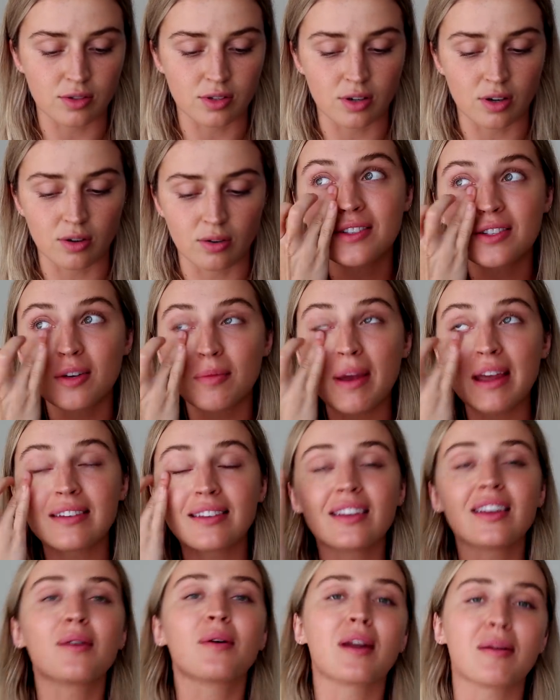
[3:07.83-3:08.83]
So
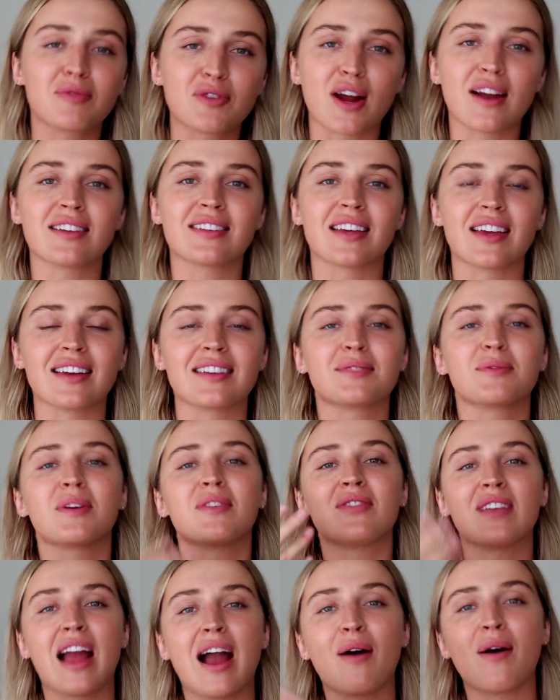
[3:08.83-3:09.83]
basically what I'm trying to say is
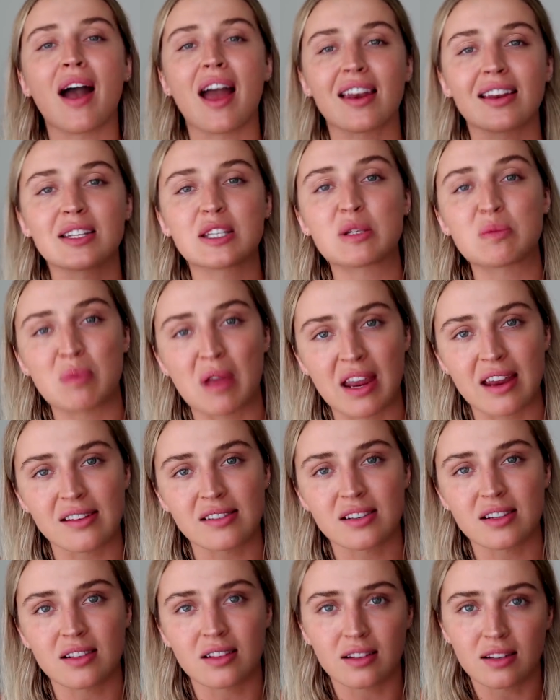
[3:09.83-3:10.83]
we've now added
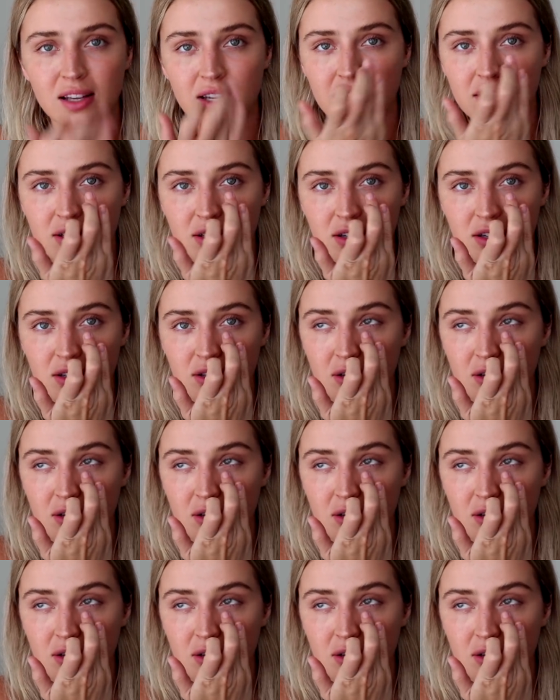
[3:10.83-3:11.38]
Spain to the list.